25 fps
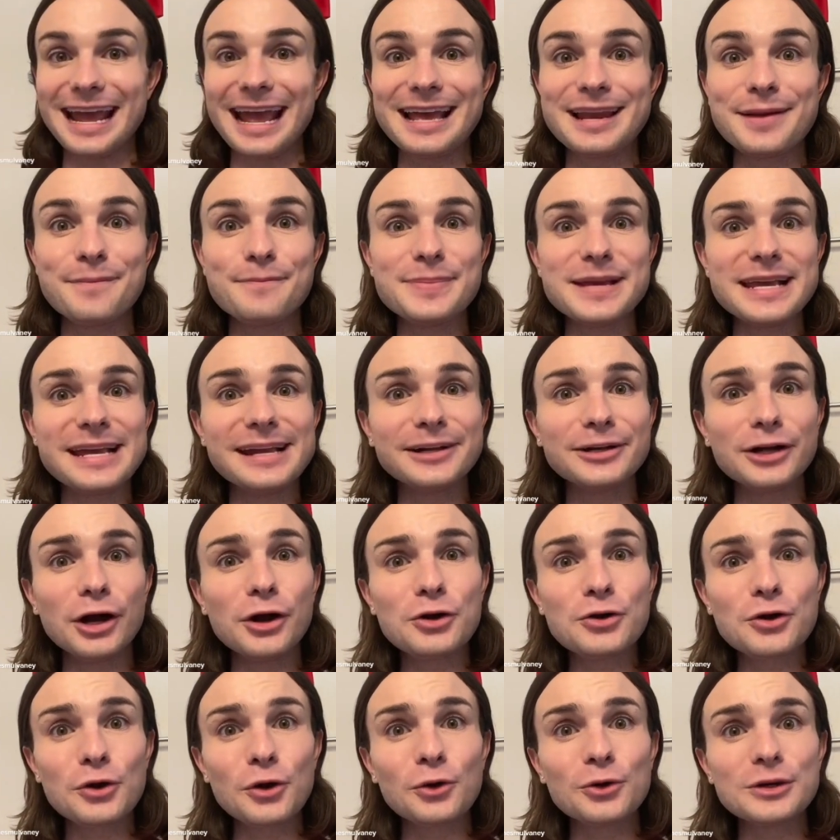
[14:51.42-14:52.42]
and being a
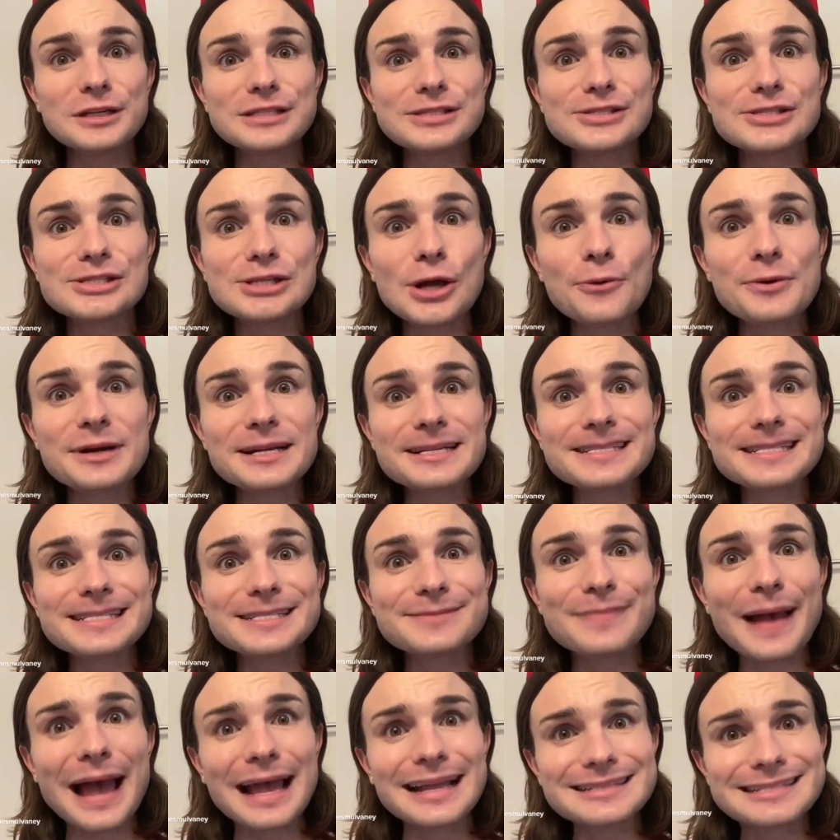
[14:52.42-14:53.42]
girl is so
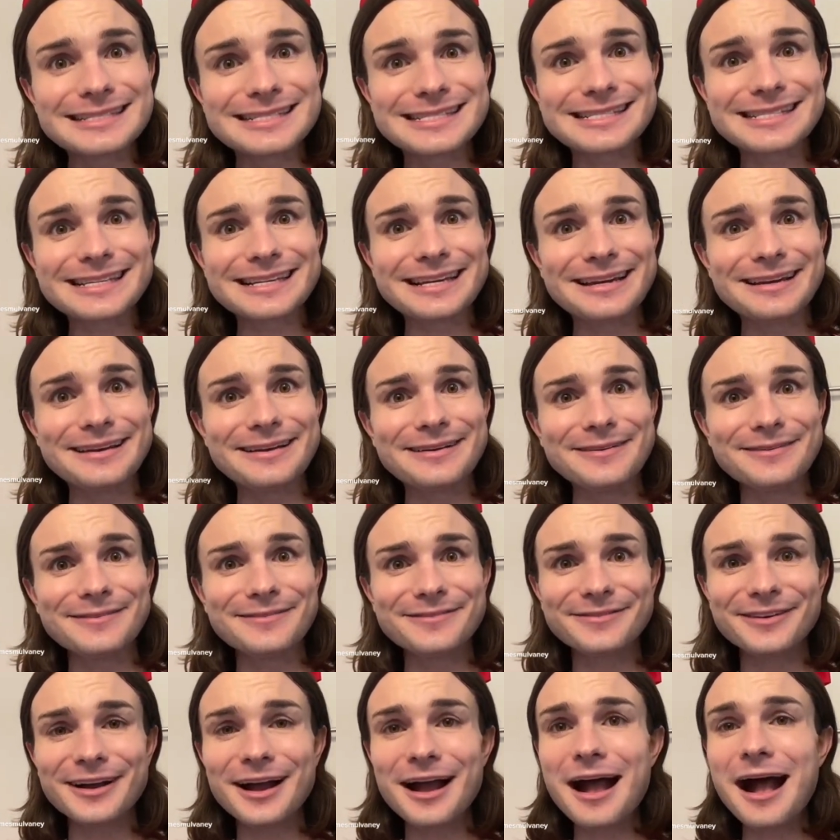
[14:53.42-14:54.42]

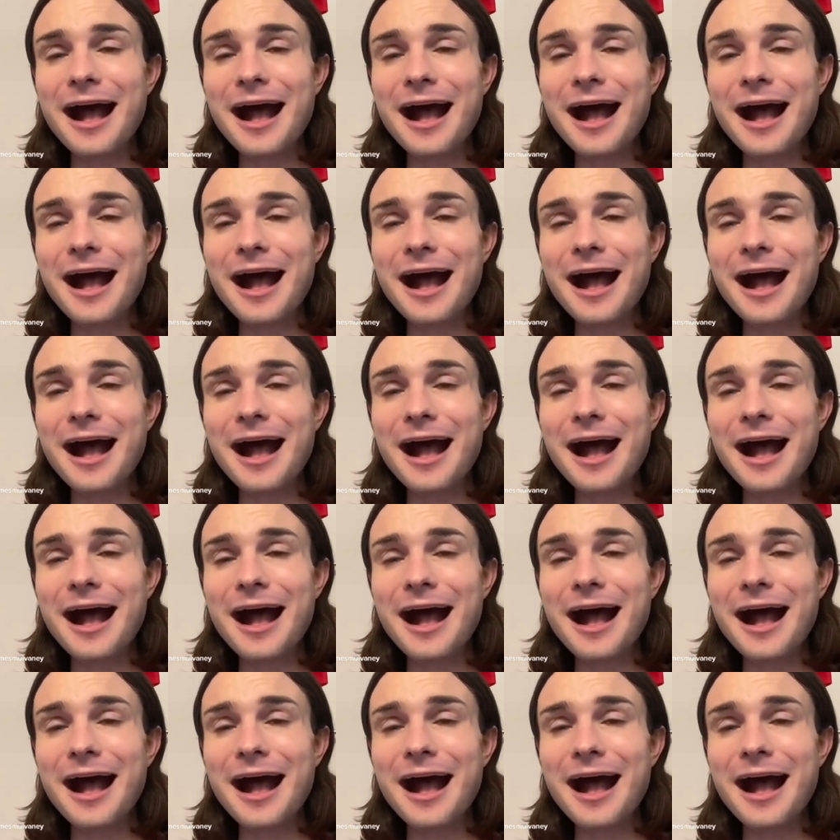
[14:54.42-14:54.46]
expensive.